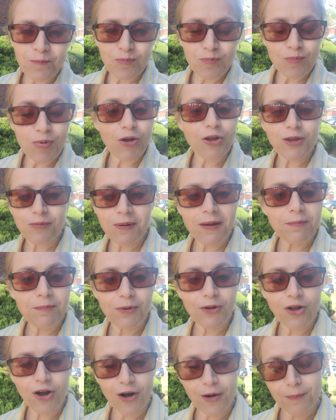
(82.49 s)
Both
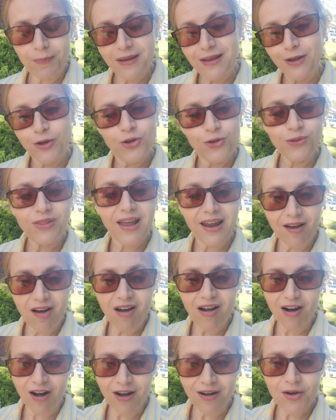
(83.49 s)
people are being who they
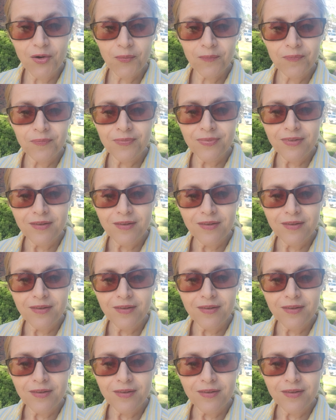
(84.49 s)
are,